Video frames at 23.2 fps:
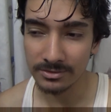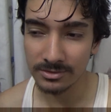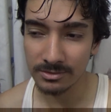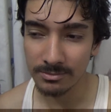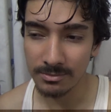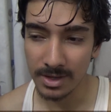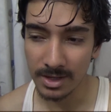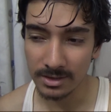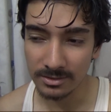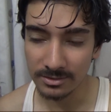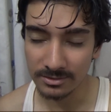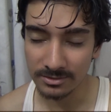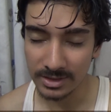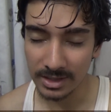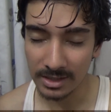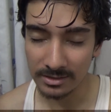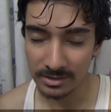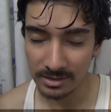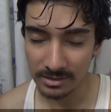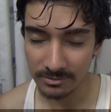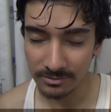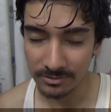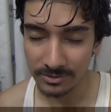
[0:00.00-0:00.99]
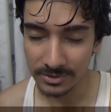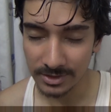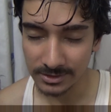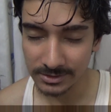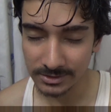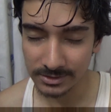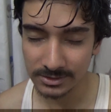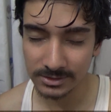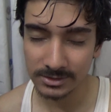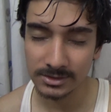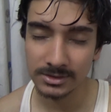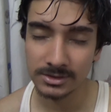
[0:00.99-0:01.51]
Math, Stats and
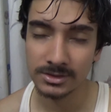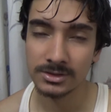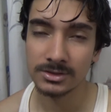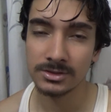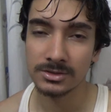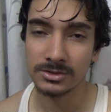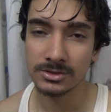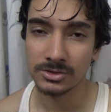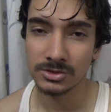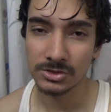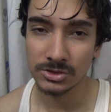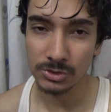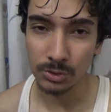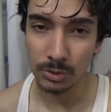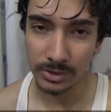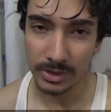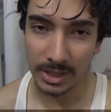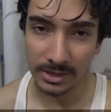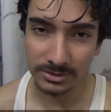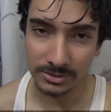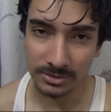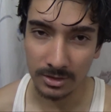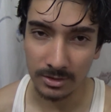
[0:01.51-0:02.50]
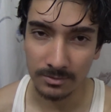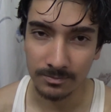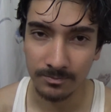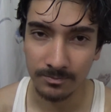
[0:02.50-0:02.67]
Physics. So that's all.